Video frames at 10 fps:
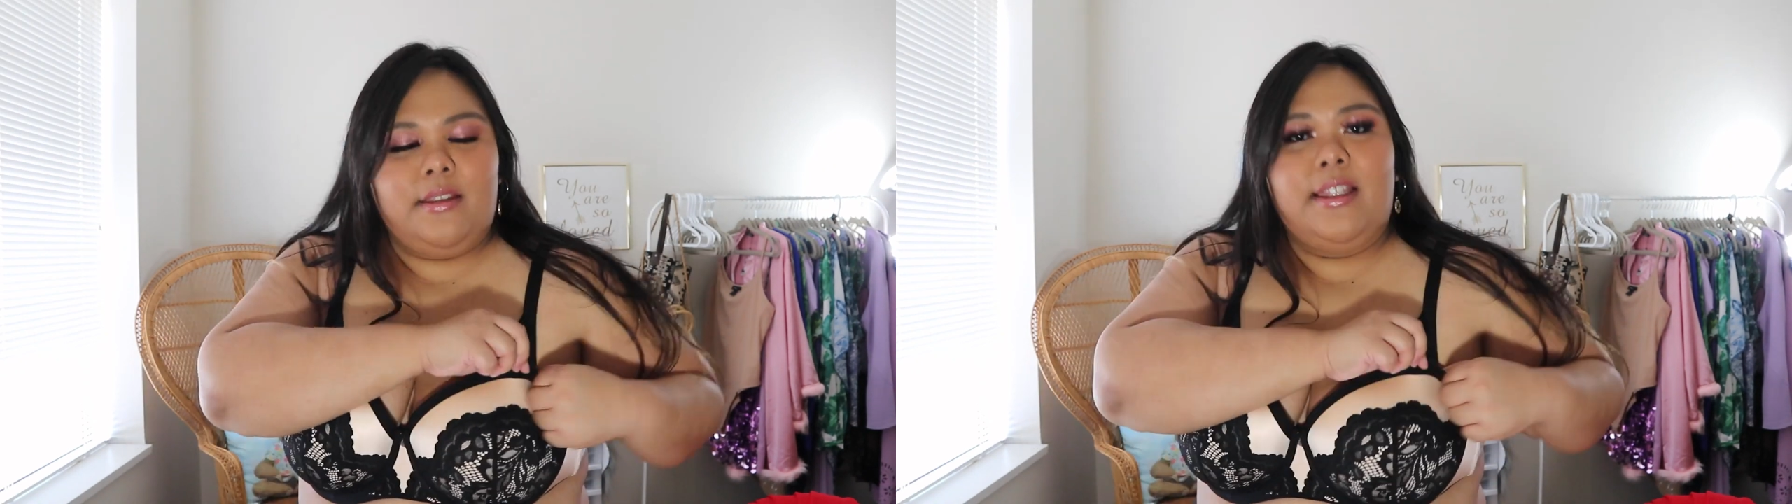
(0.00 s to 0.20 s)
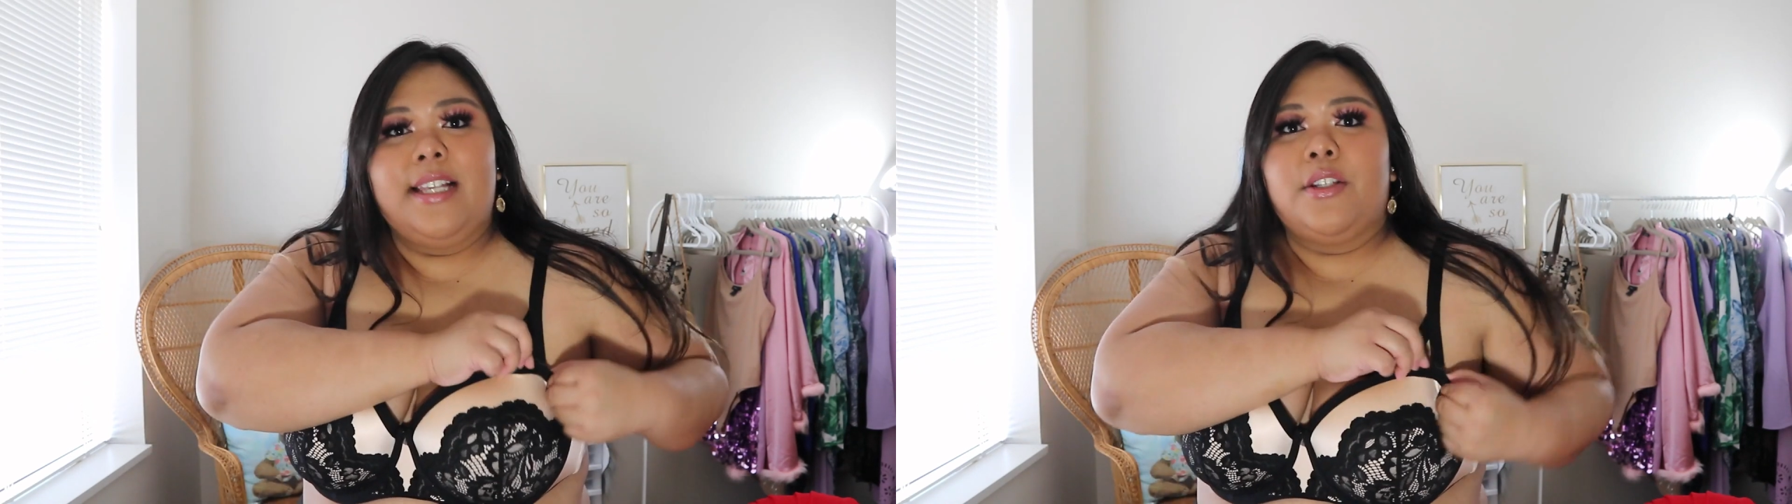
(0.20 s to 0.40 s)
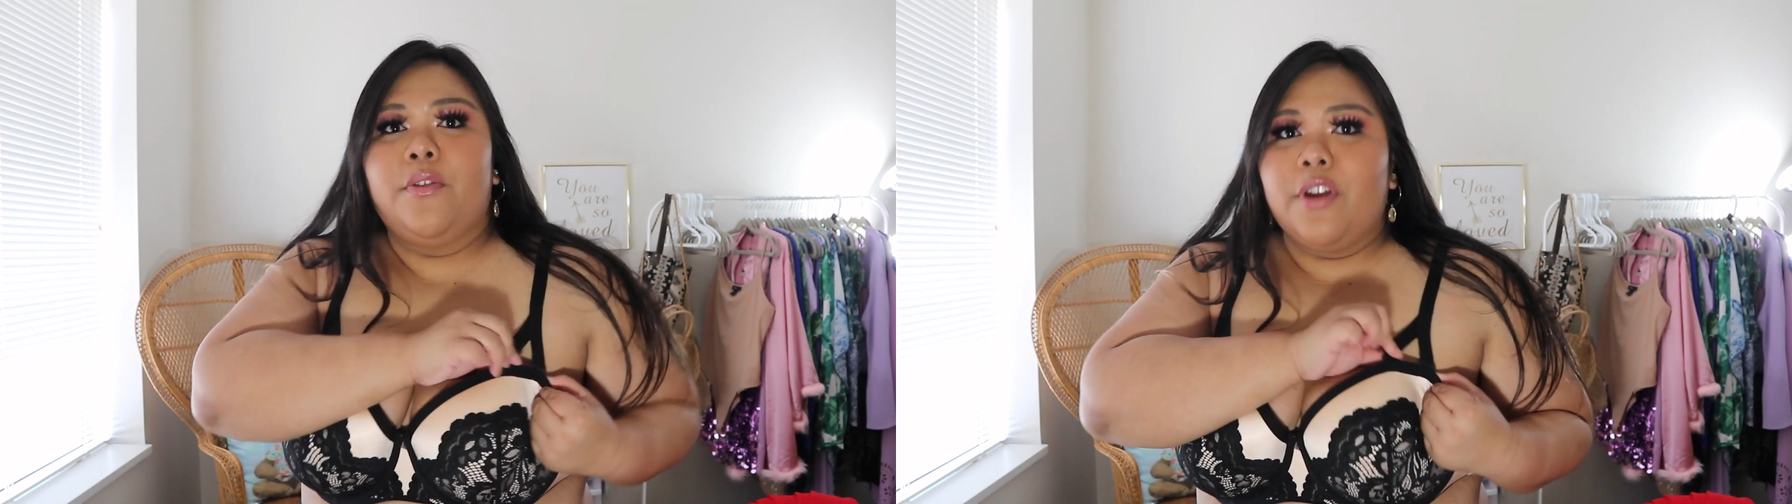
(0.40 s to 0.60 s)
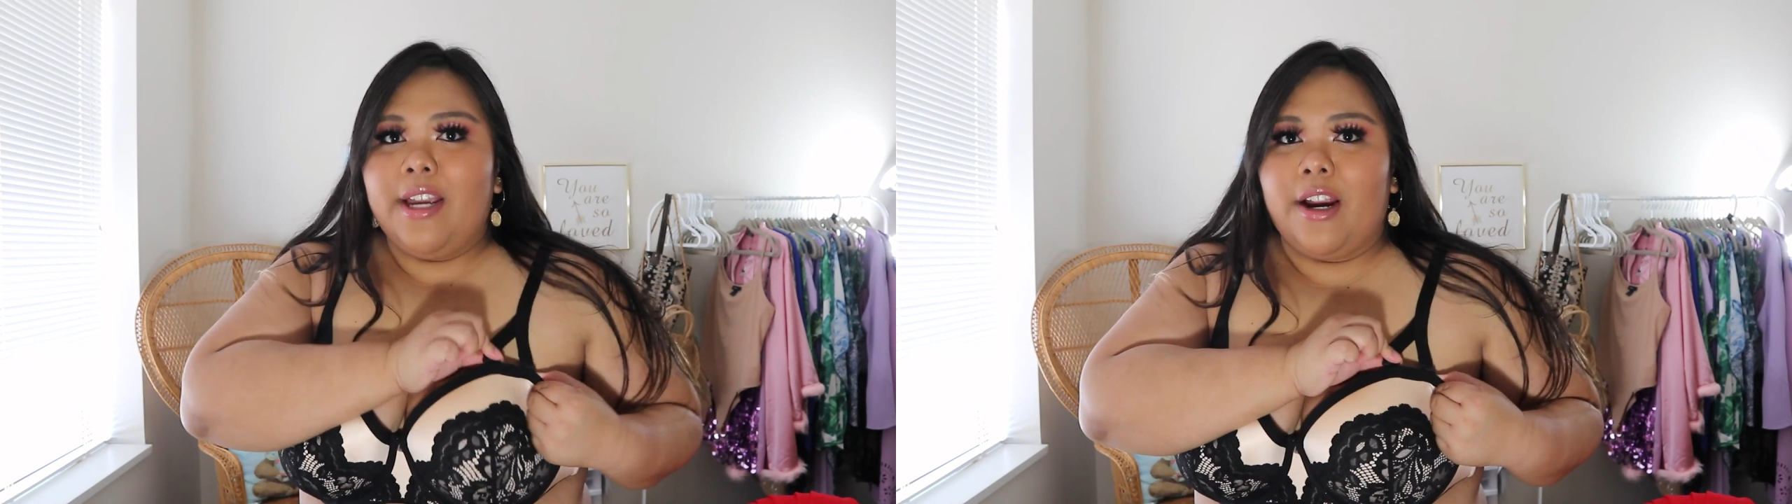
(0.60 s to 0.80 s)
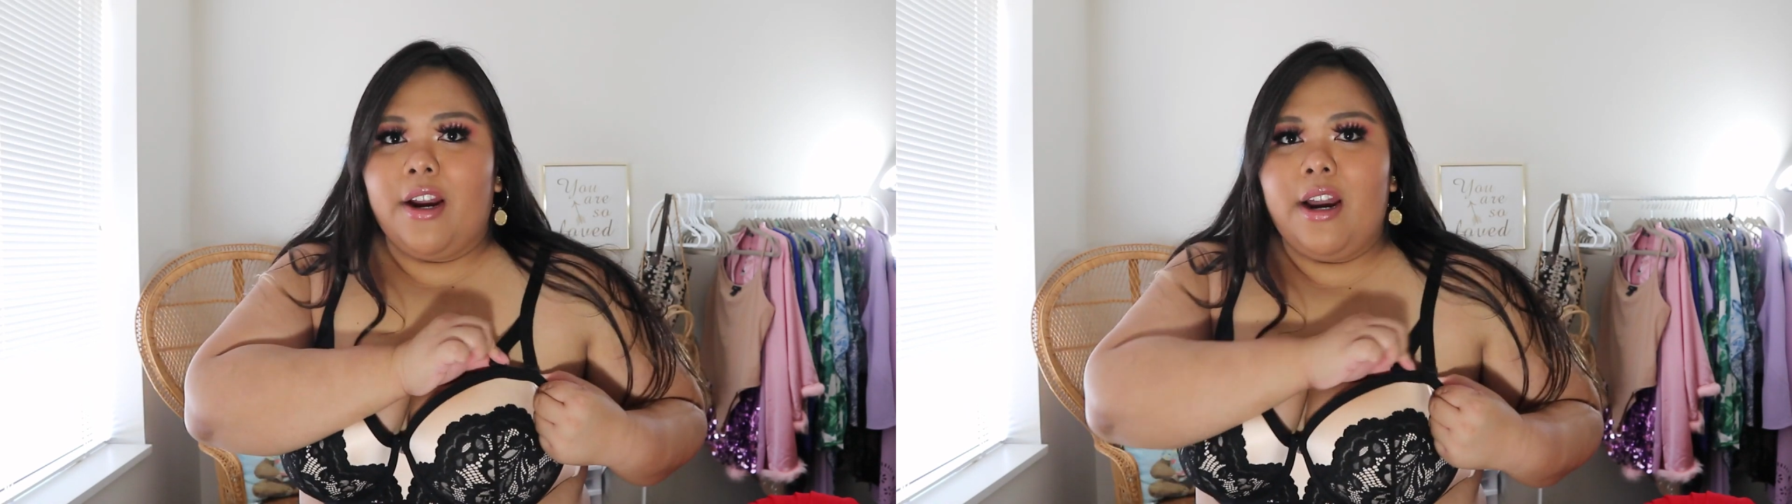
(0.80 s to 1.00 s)
this over
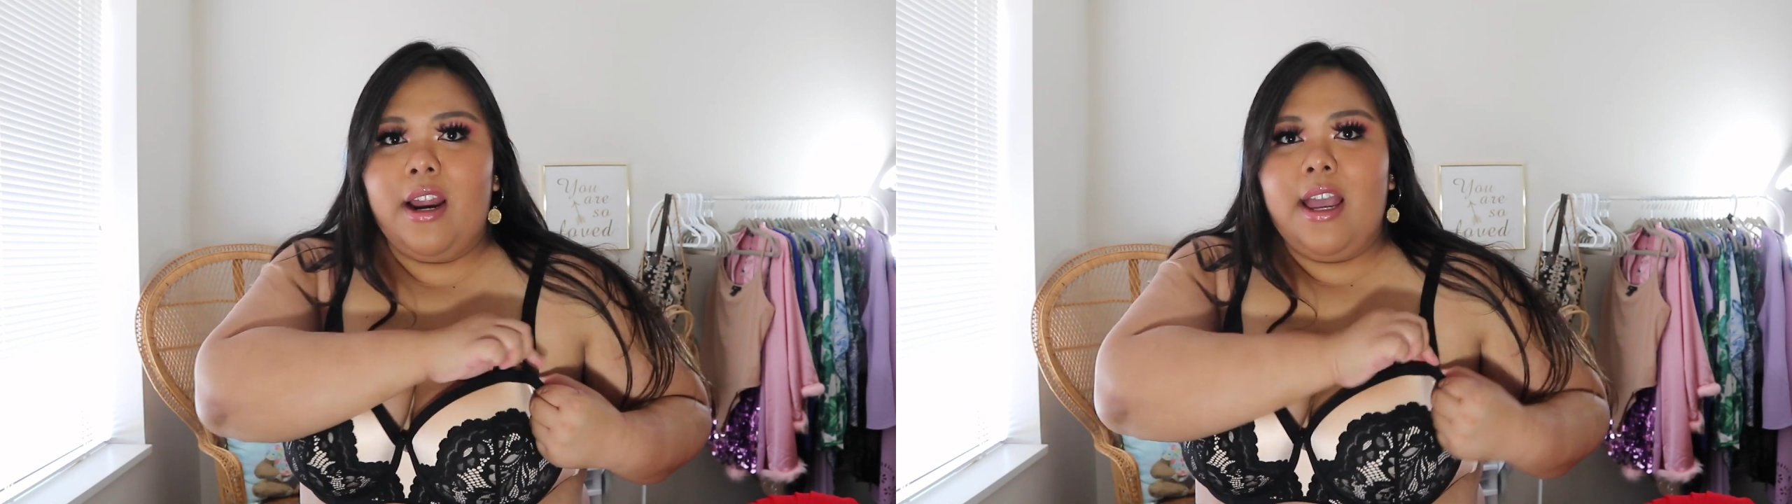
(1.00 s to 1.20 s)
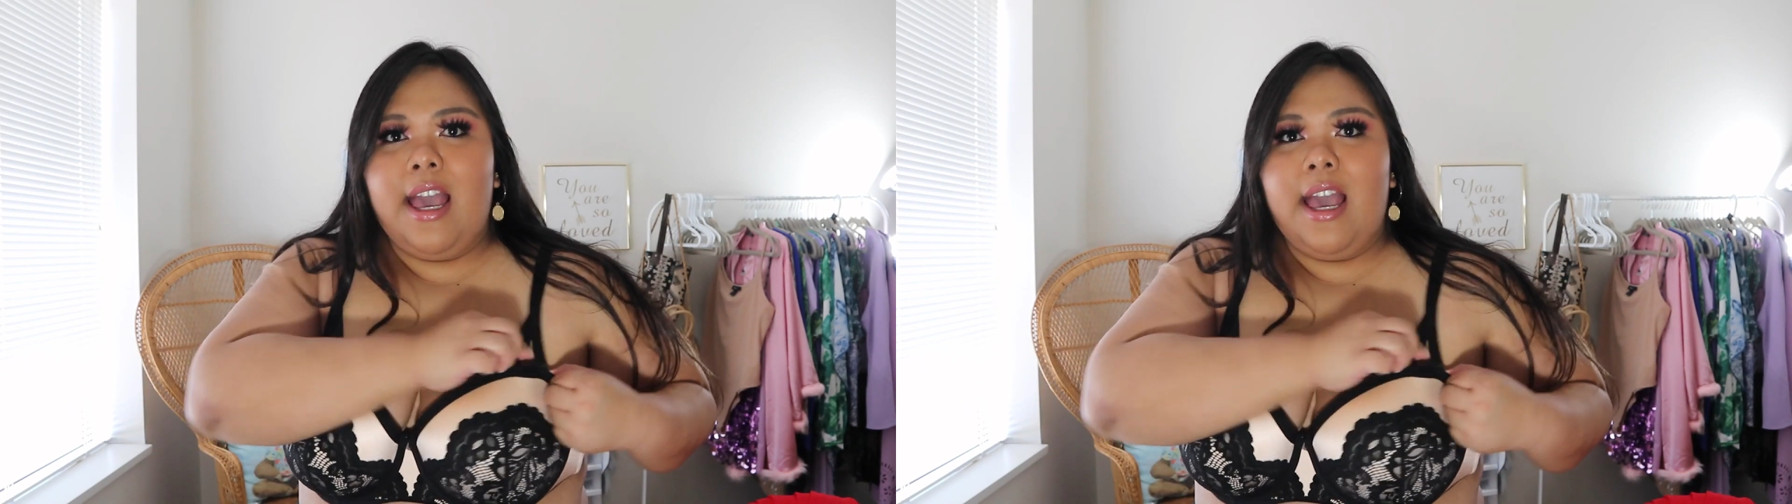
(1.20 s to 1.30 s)
here